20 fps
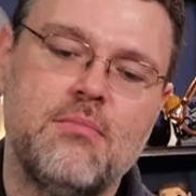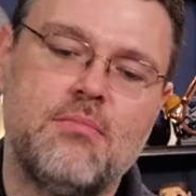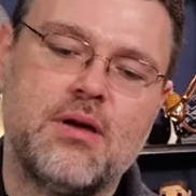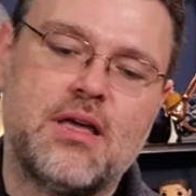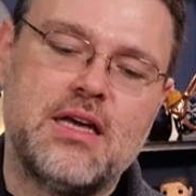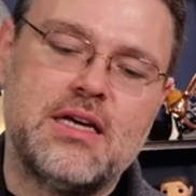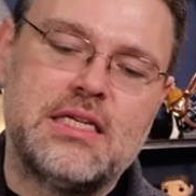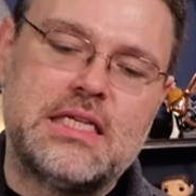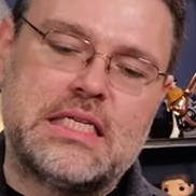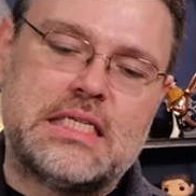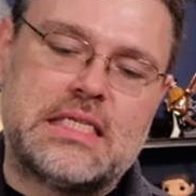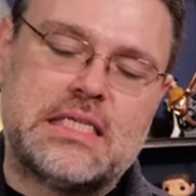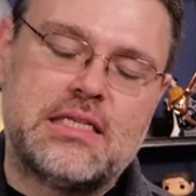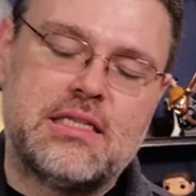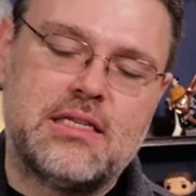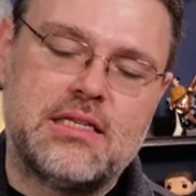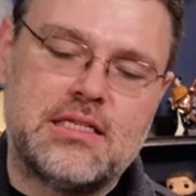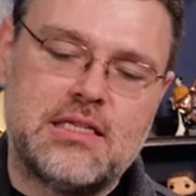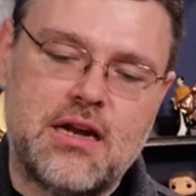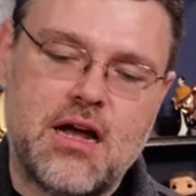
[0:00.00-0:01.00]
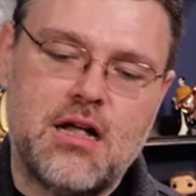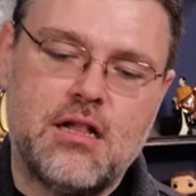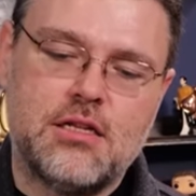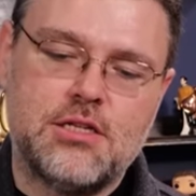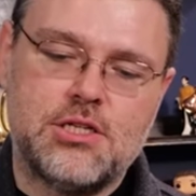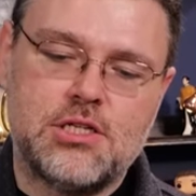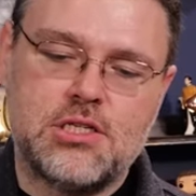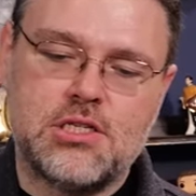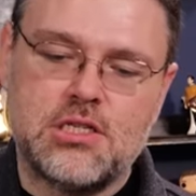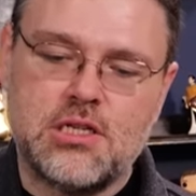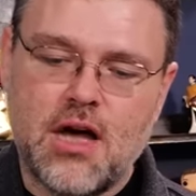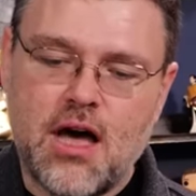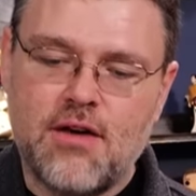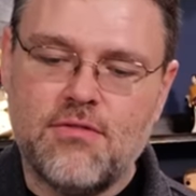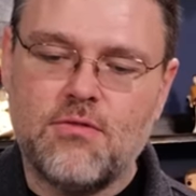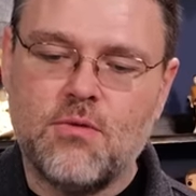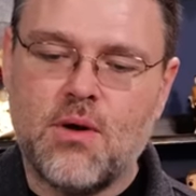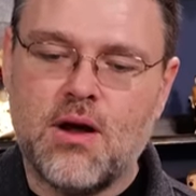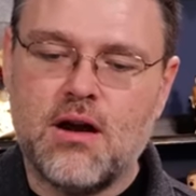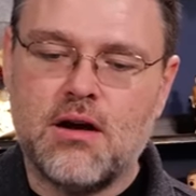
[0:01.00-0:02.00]
Because the Synology
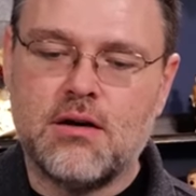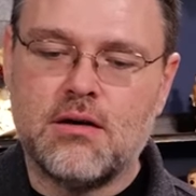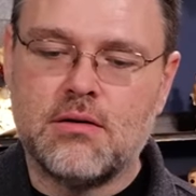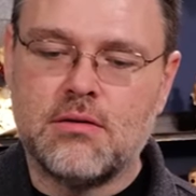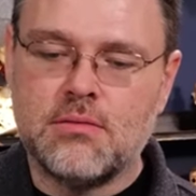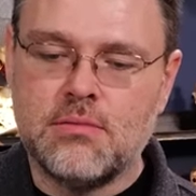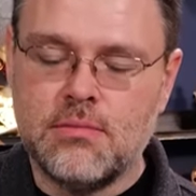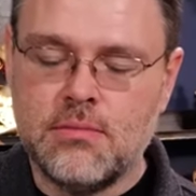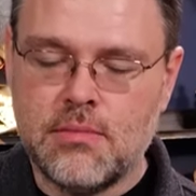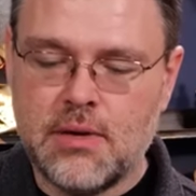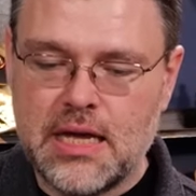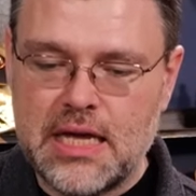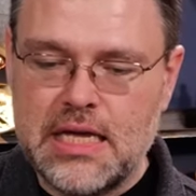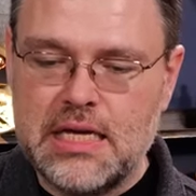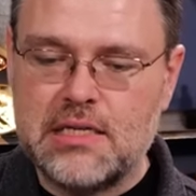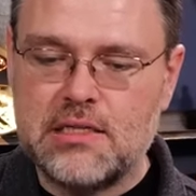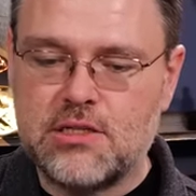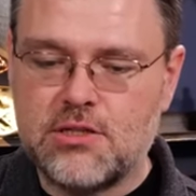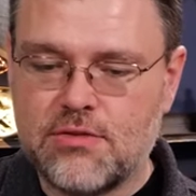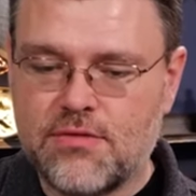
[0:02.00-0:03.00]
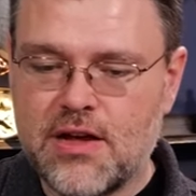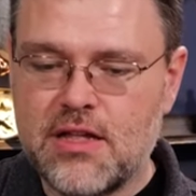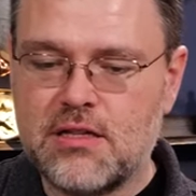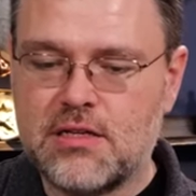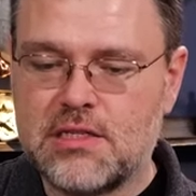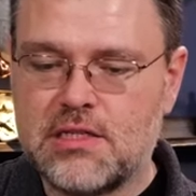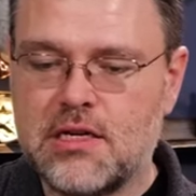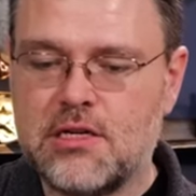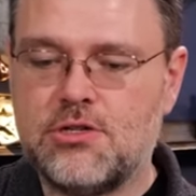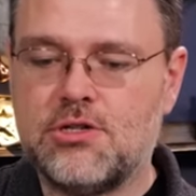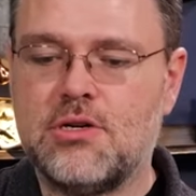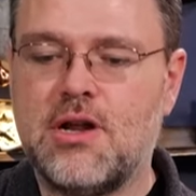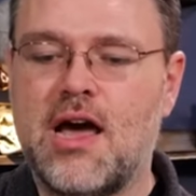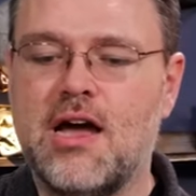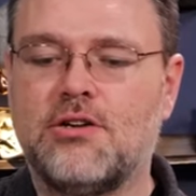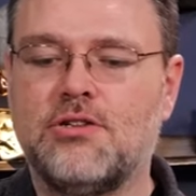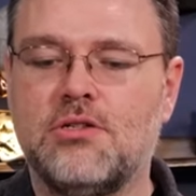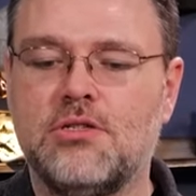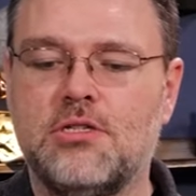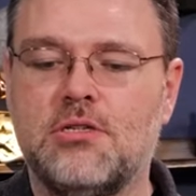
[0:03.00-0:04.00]
software in Surveillance Station
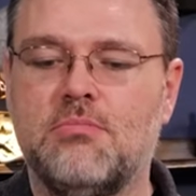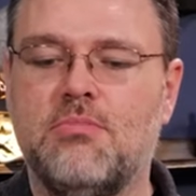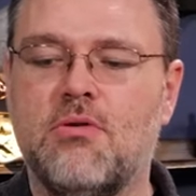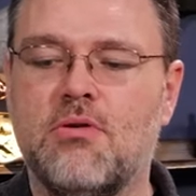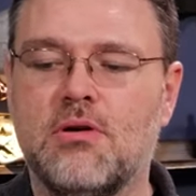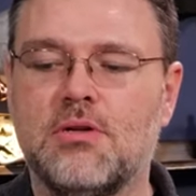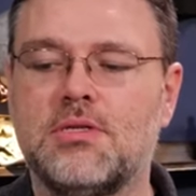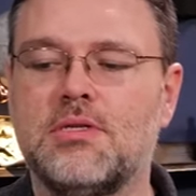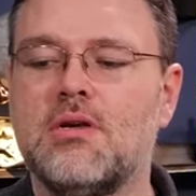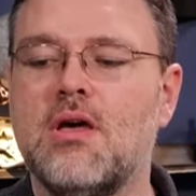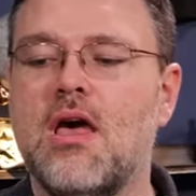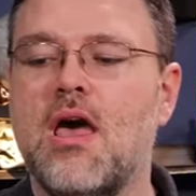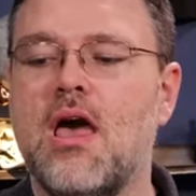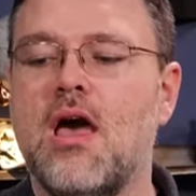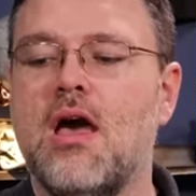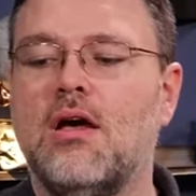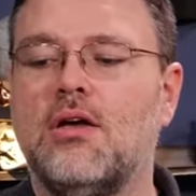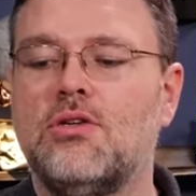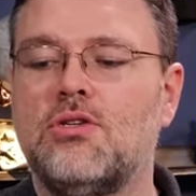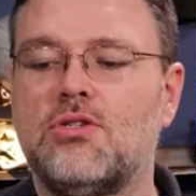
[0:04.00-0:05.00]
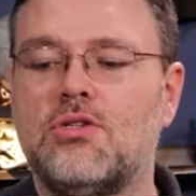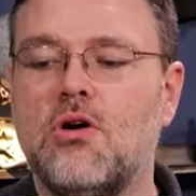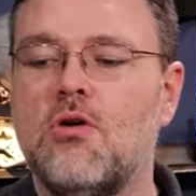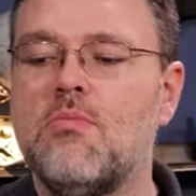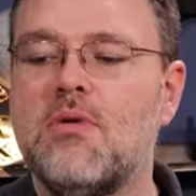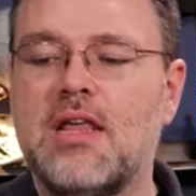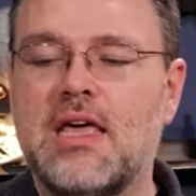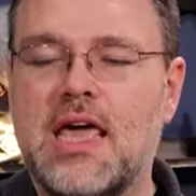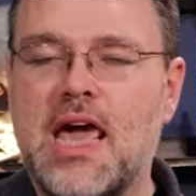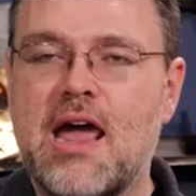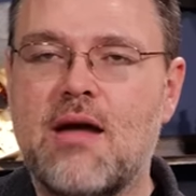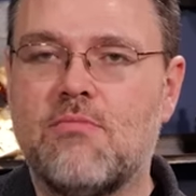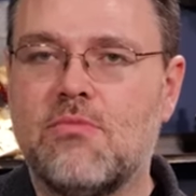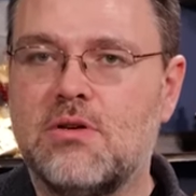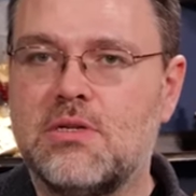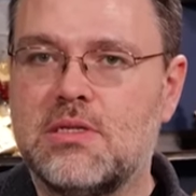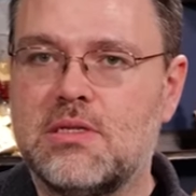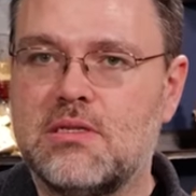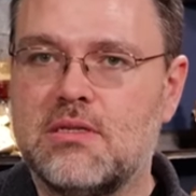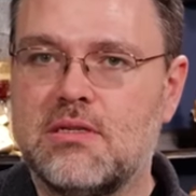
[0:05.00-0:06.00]
actually supports so many
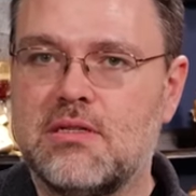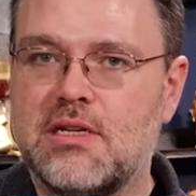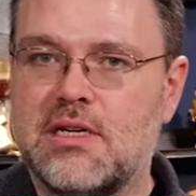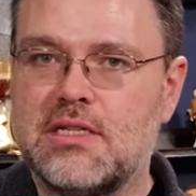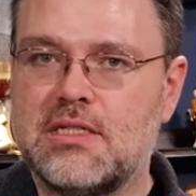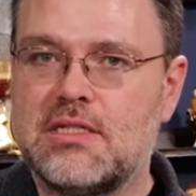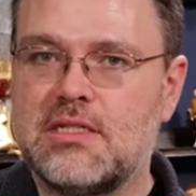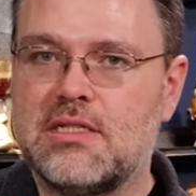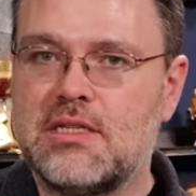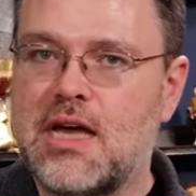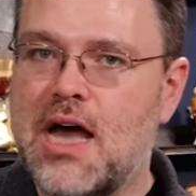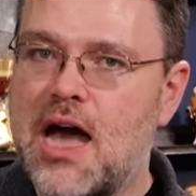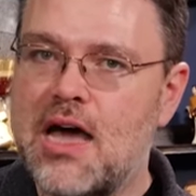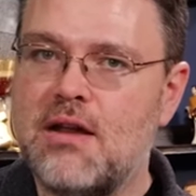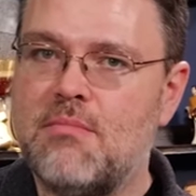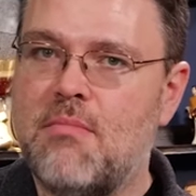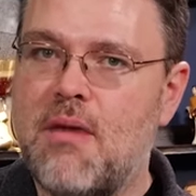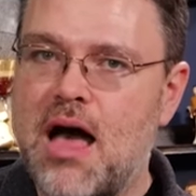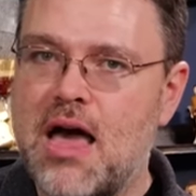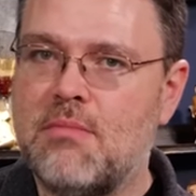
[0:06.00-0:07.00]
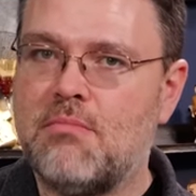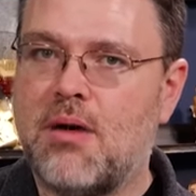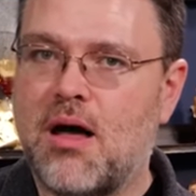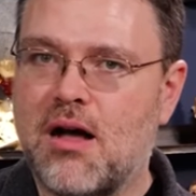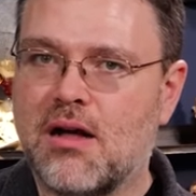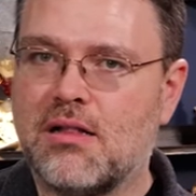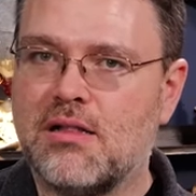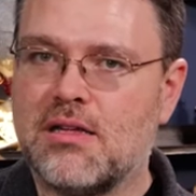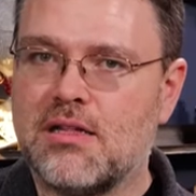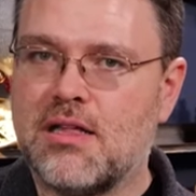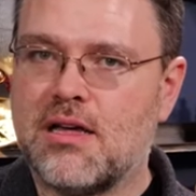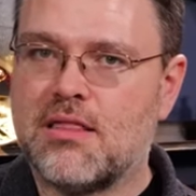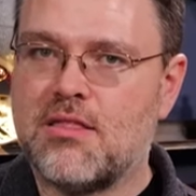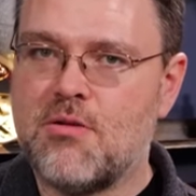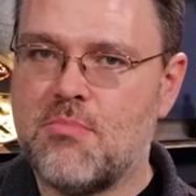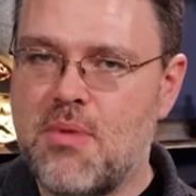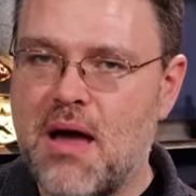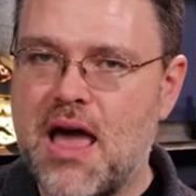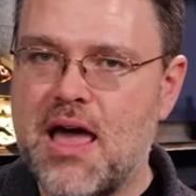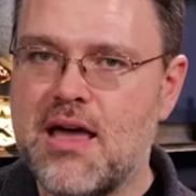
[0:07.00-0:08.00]
cameras that it's kind of mind-boggling. Like
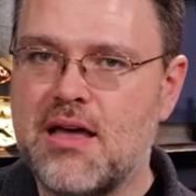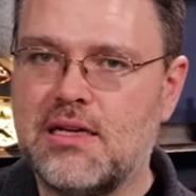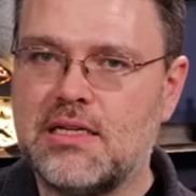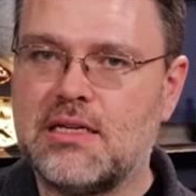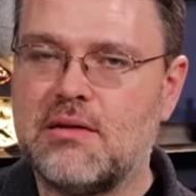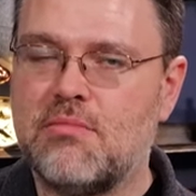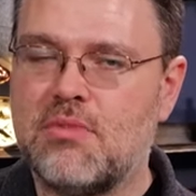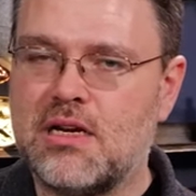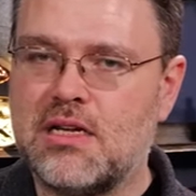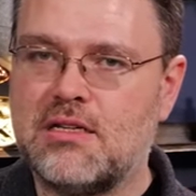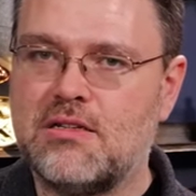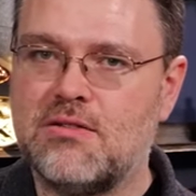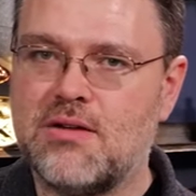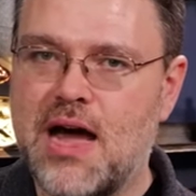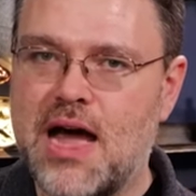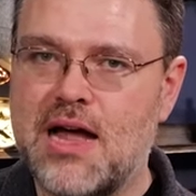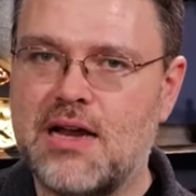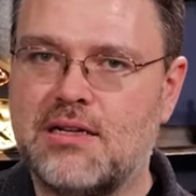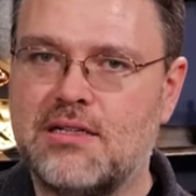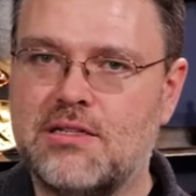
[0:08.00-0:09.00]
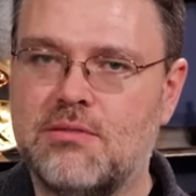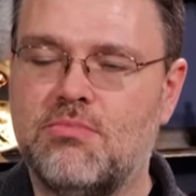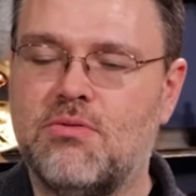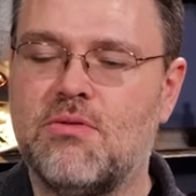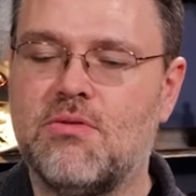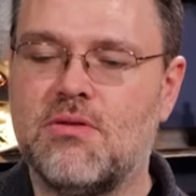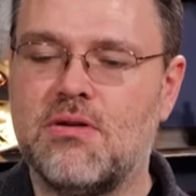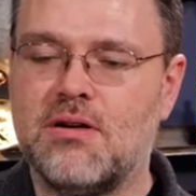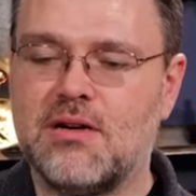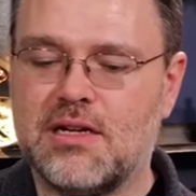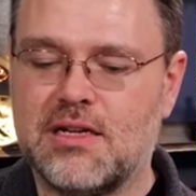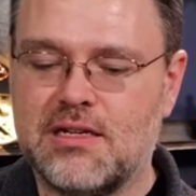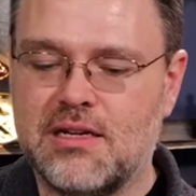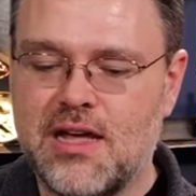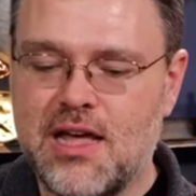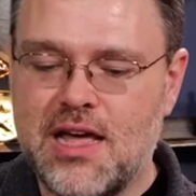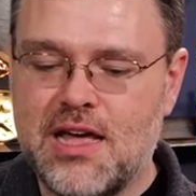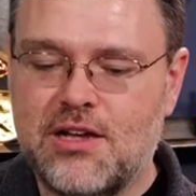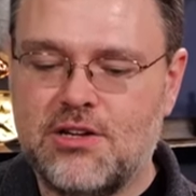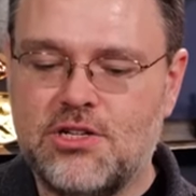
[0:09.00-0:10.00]
they're paying somebody to add support and
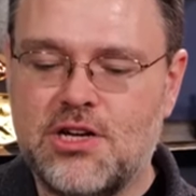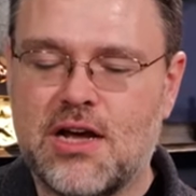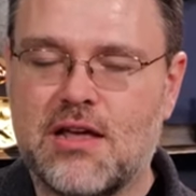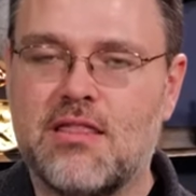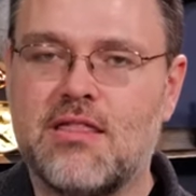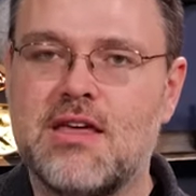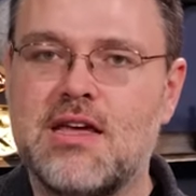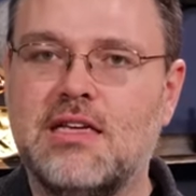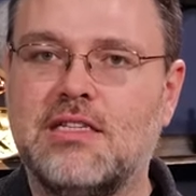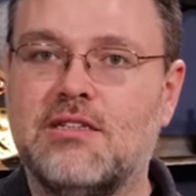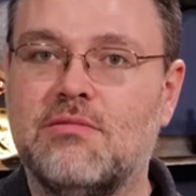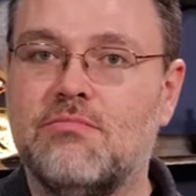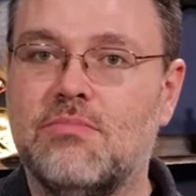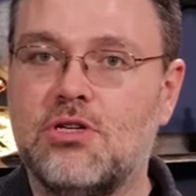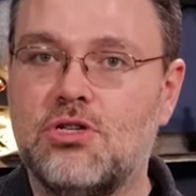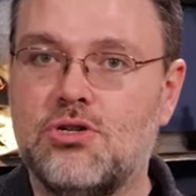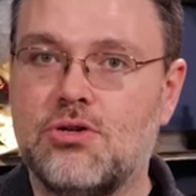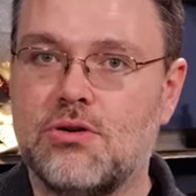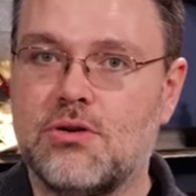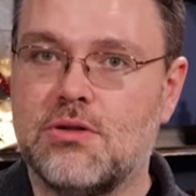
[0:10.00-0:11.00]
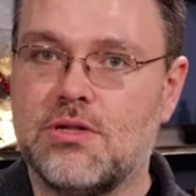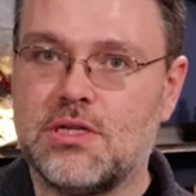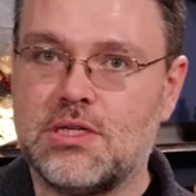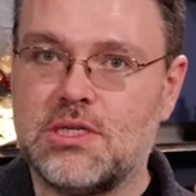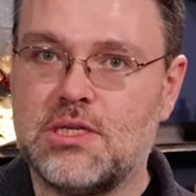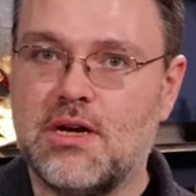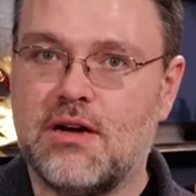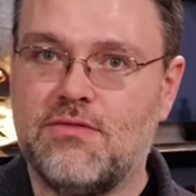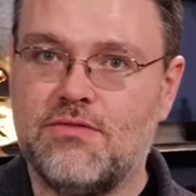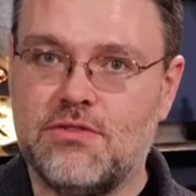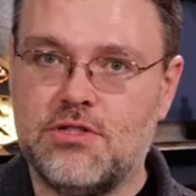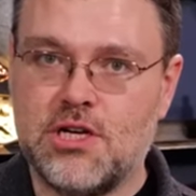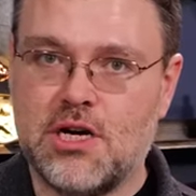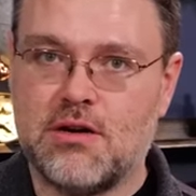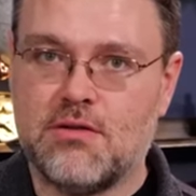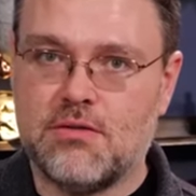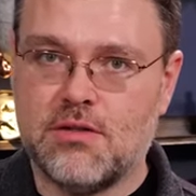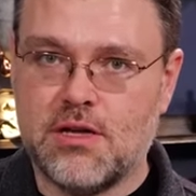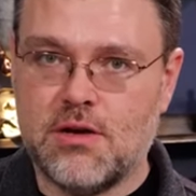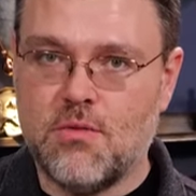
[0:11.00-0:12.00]
check things and be sure that stuff
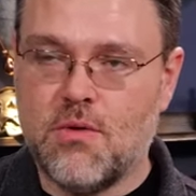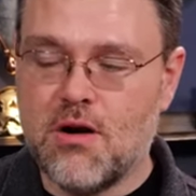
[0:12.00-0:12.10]
generally